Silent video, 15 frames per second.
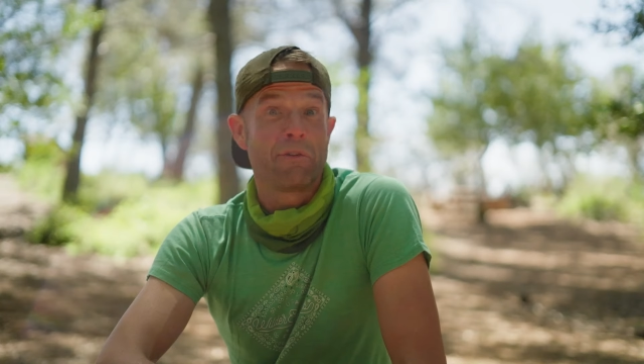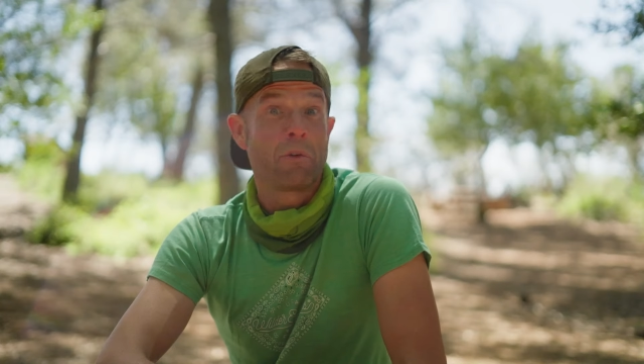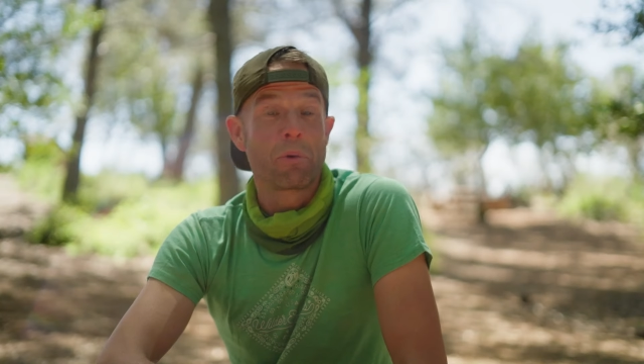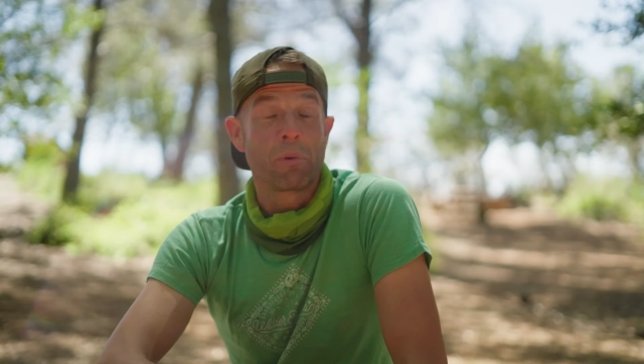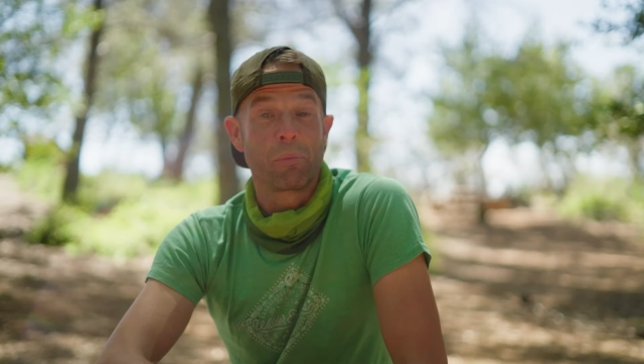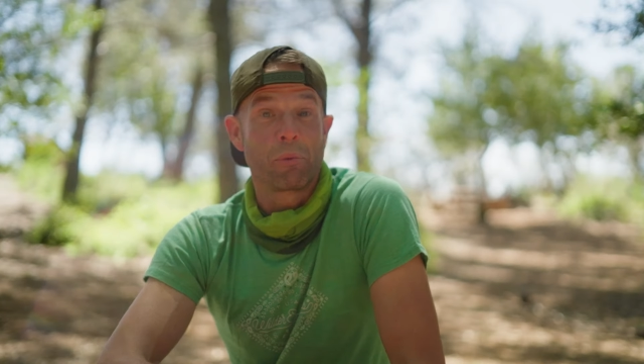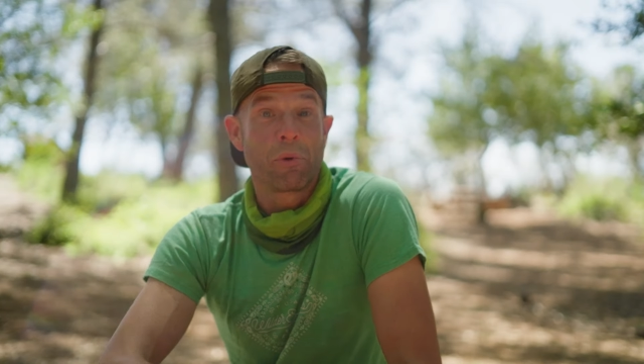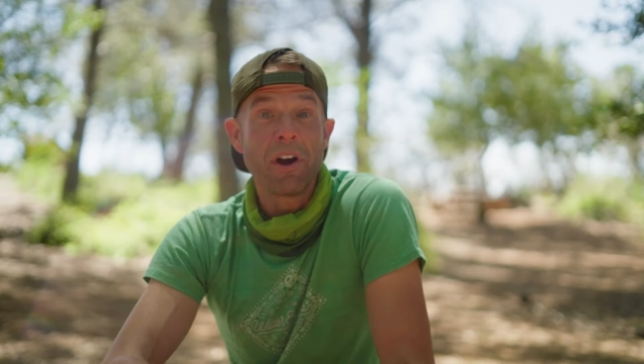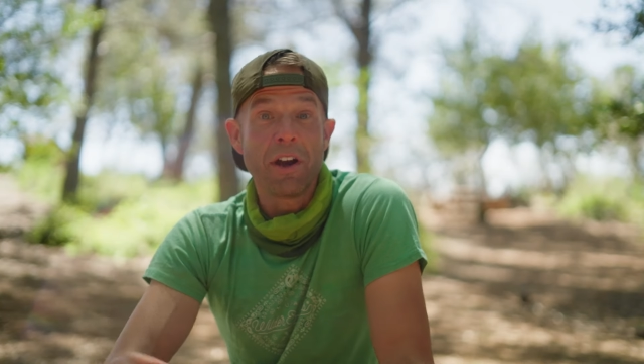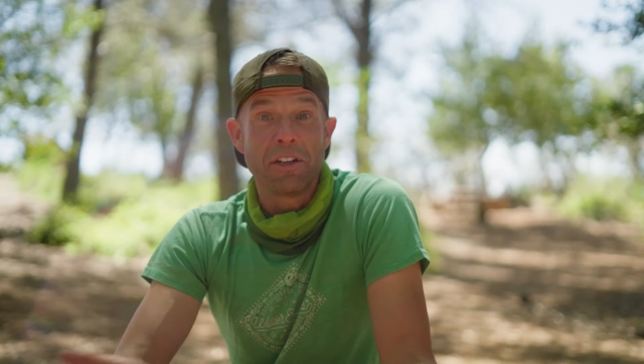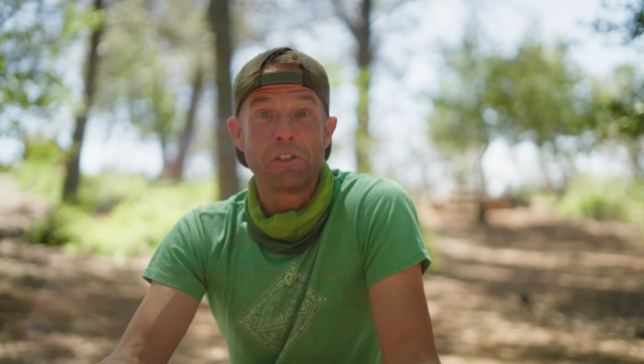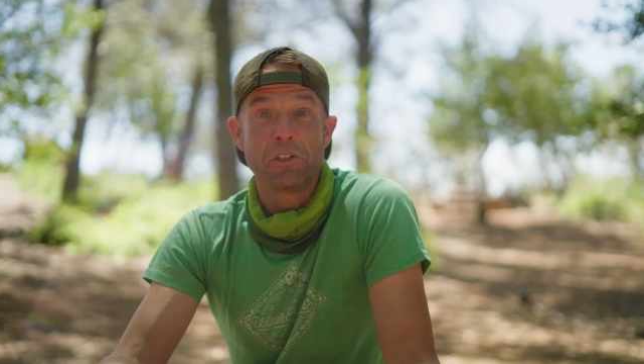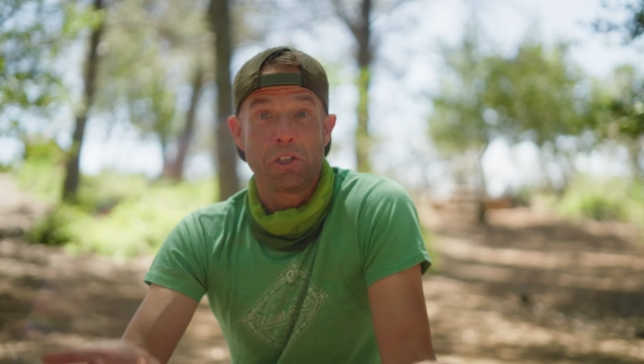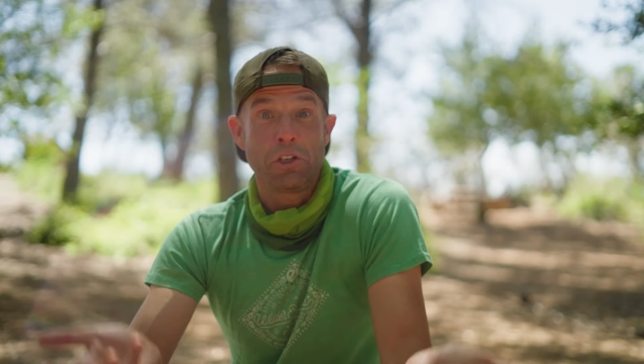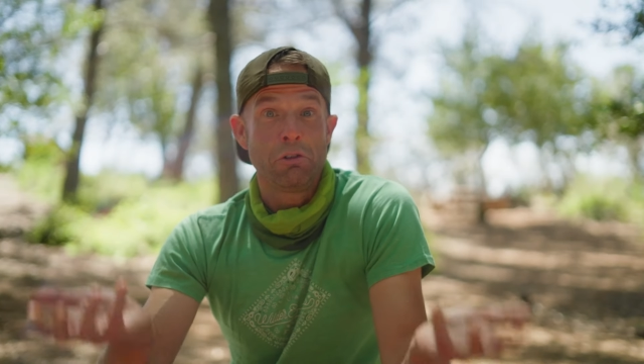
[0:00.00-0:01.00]
For
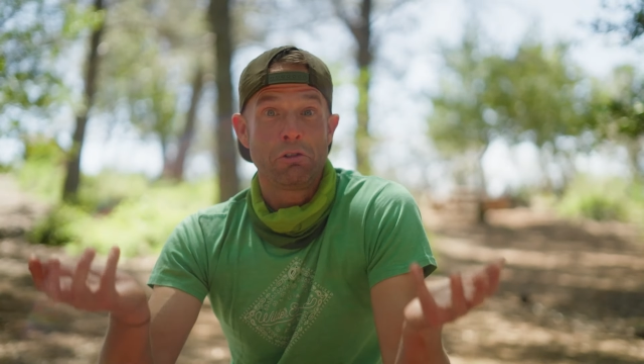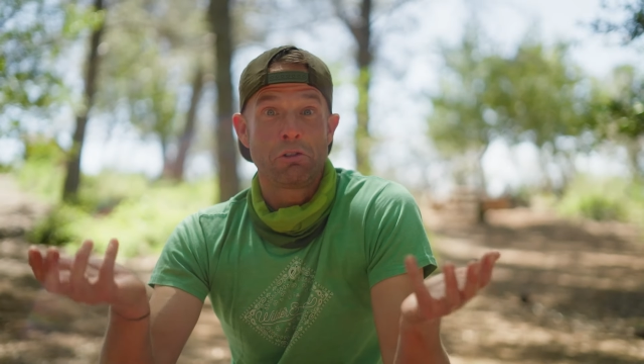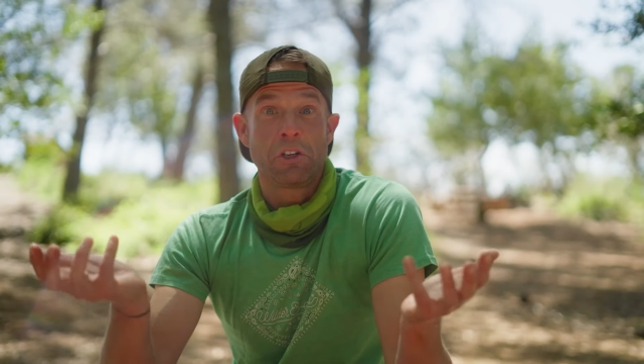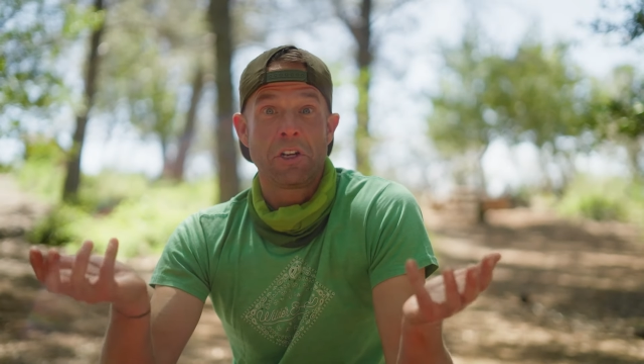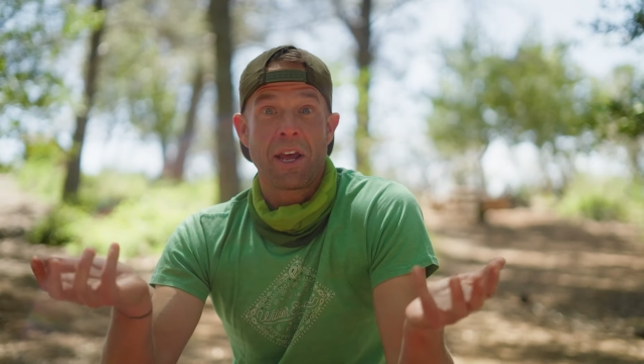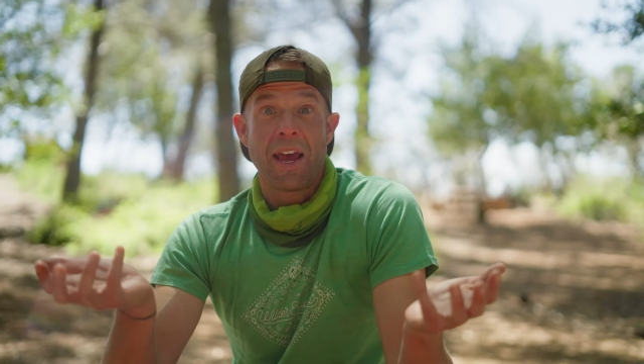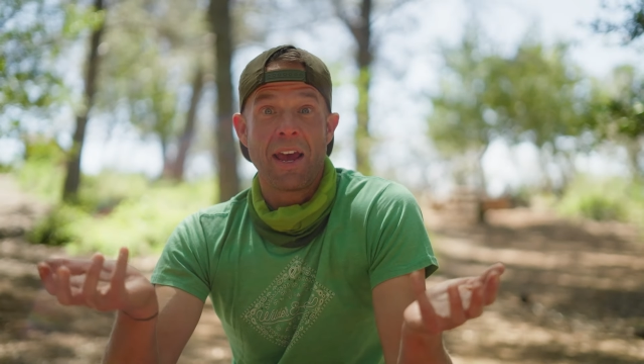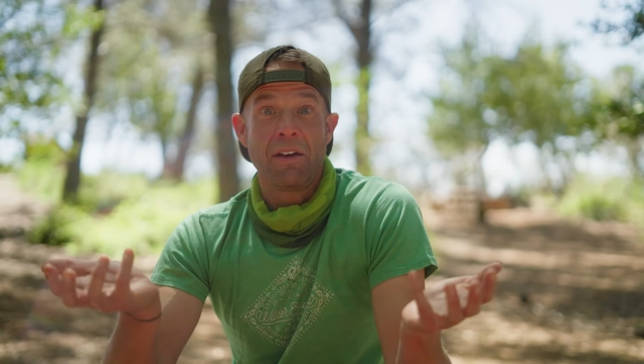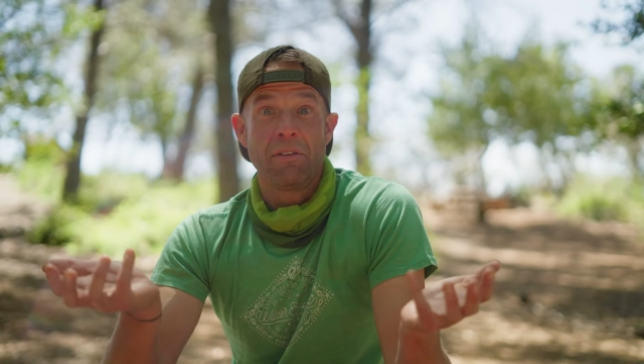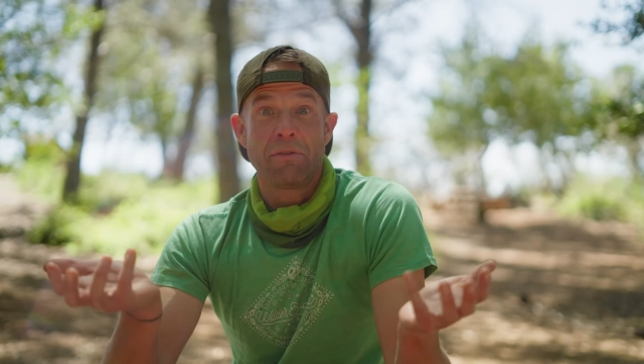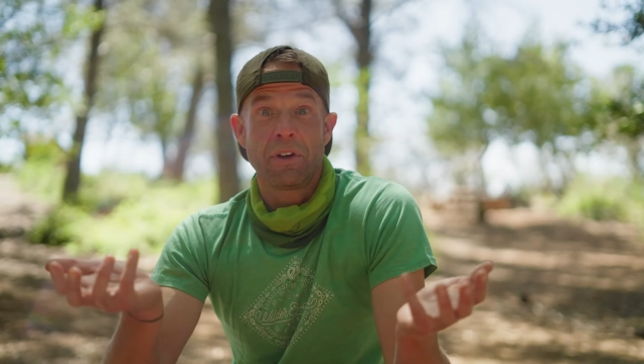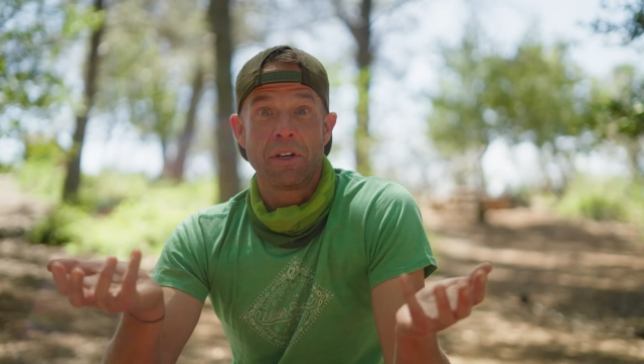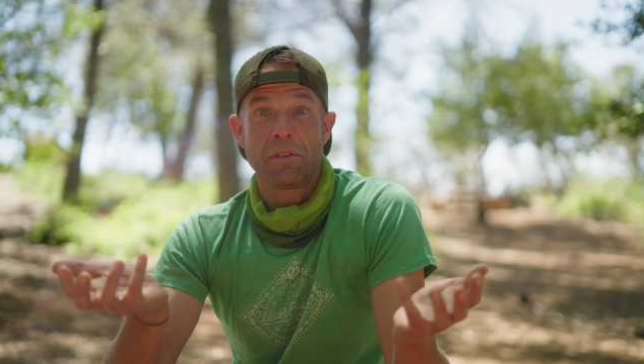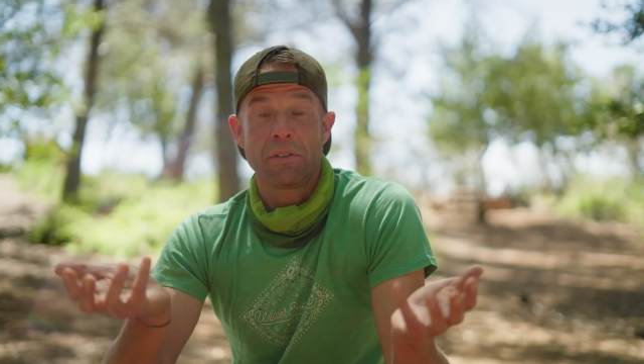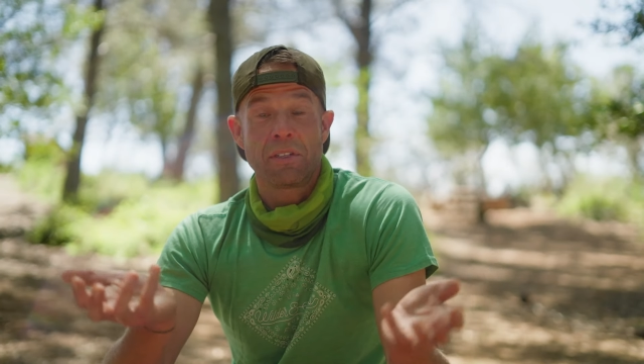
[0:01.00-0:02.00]
brunch, you should
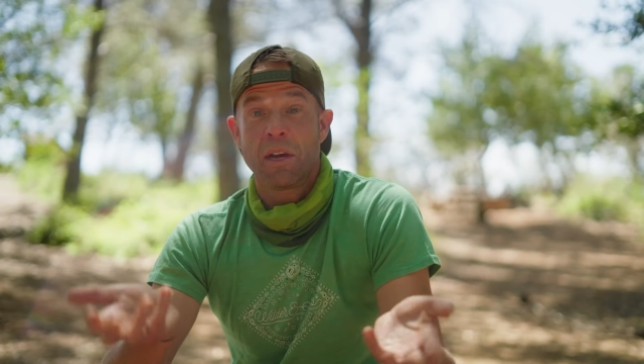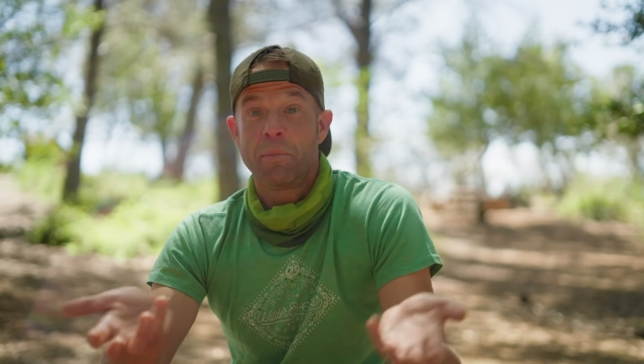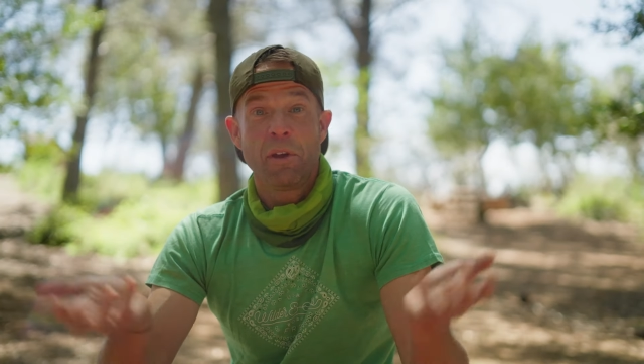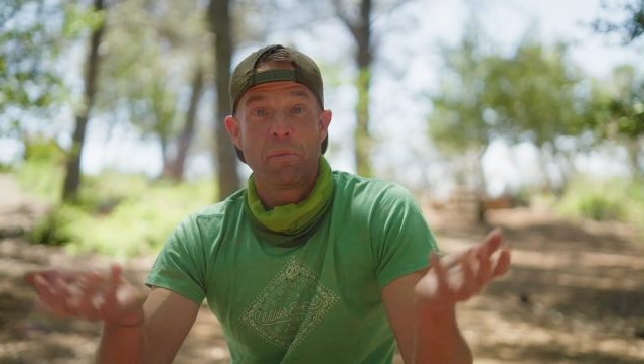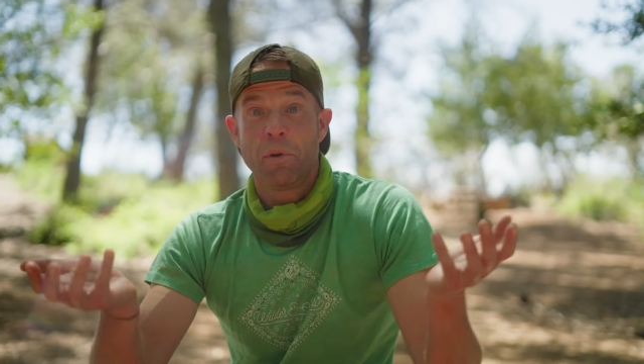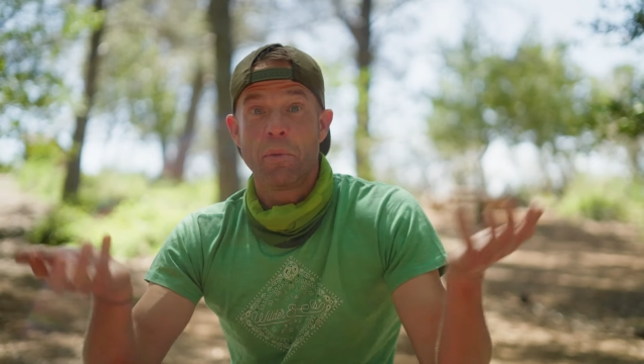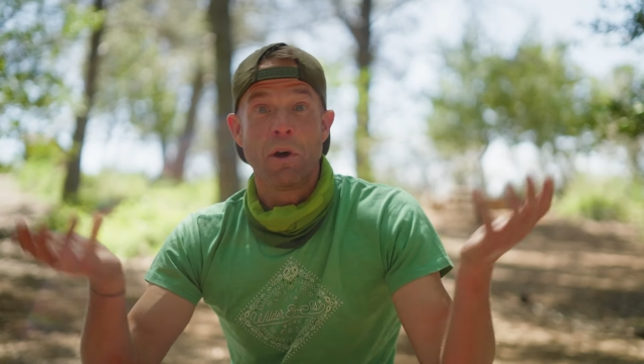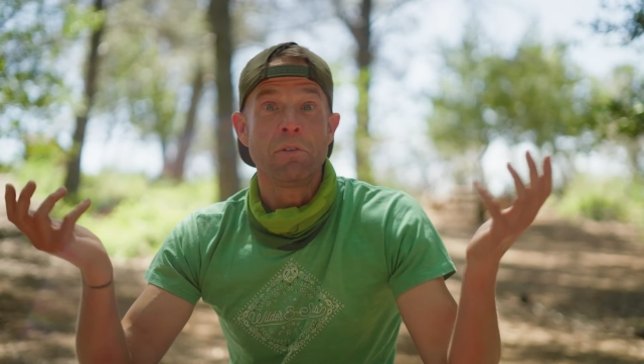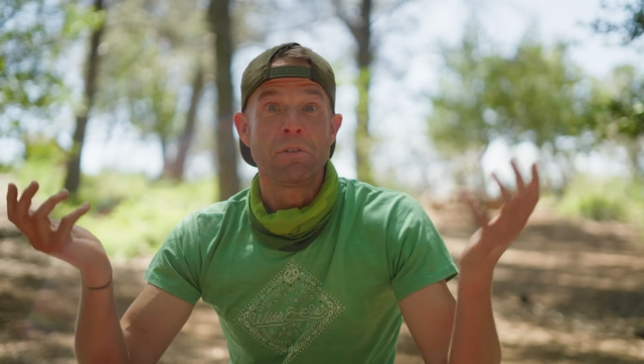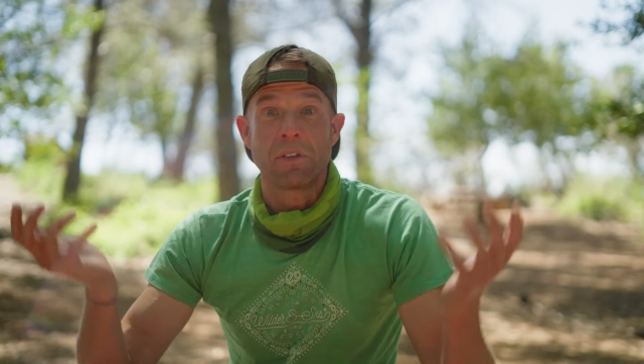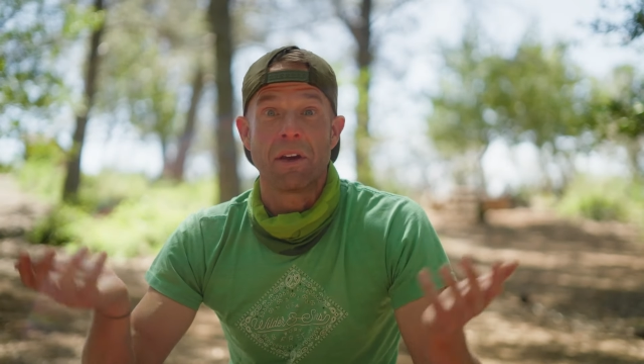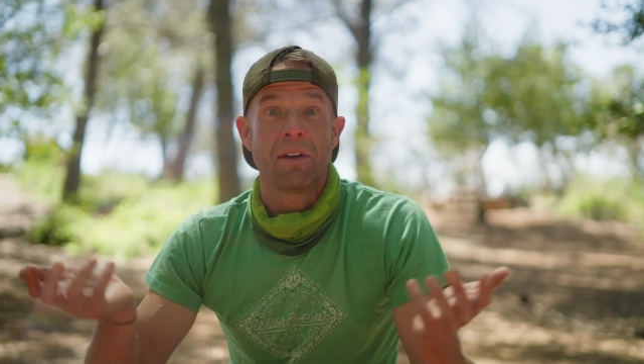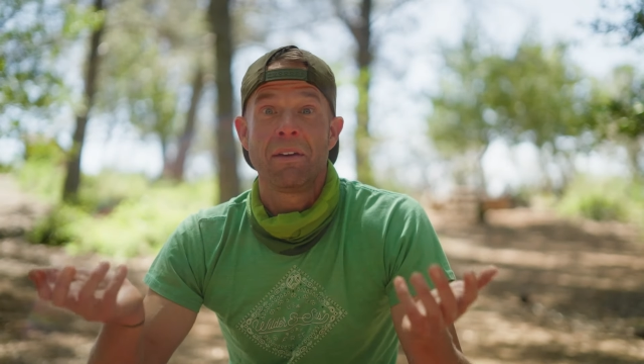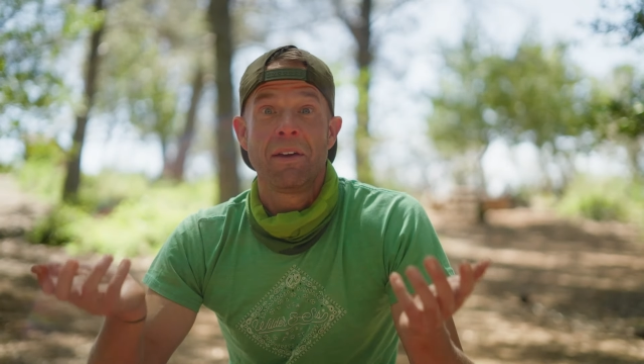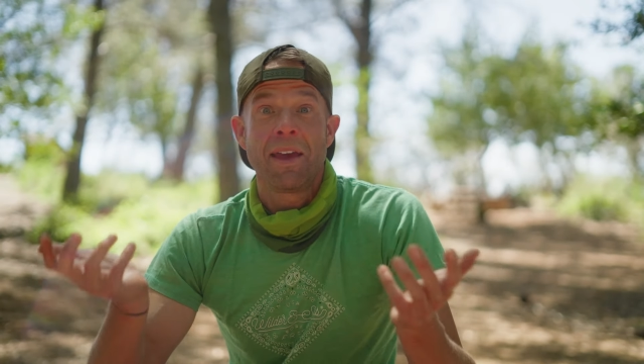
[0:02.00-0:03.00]
have a summit mimosa.